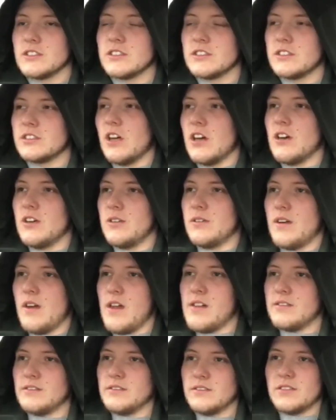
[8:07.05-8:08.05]
So
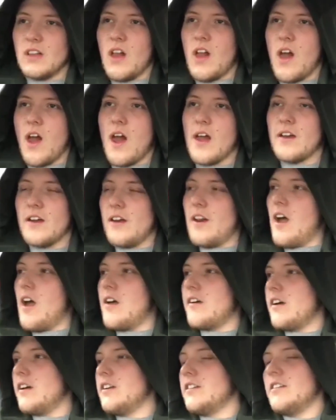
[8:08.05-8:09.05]
I don't
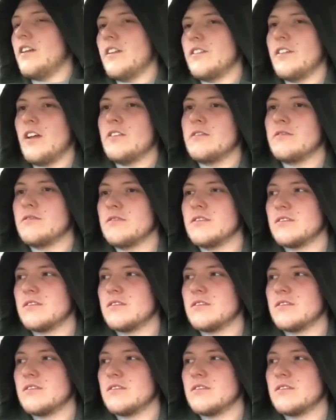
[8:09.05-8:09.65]
know. I, no. no